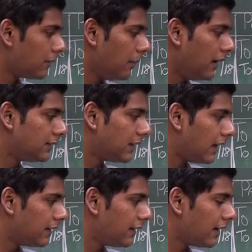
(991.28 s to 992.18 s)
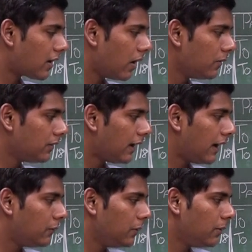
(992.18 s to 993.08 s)
by salary account,
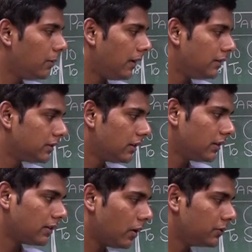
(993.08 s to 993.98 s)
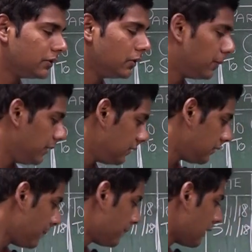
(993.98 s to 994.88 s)
and we will mention the 1000
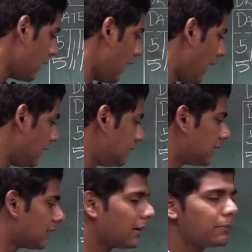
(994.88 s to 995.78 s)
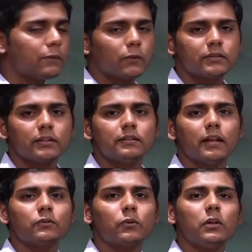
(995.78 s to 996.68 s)
rupees. And just like before, since
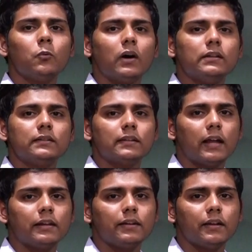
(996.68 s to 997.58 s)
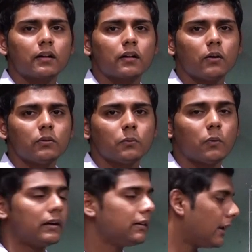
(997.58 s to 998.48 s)
there's only one salary account,
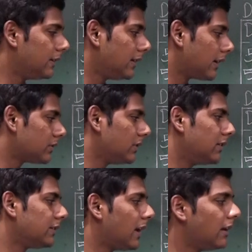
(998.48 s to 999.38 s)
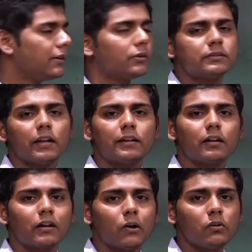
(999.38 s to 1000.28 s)
one transaction in the salary outstanding
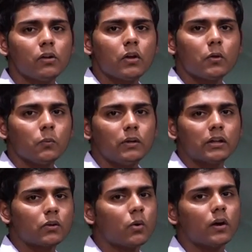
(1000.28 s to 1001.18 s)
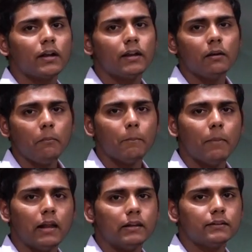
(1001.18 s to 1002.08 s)
account, we can go ahead and
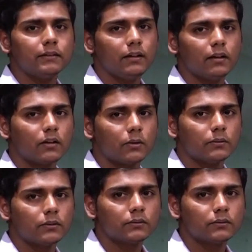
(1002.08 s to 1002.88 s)
balance the account.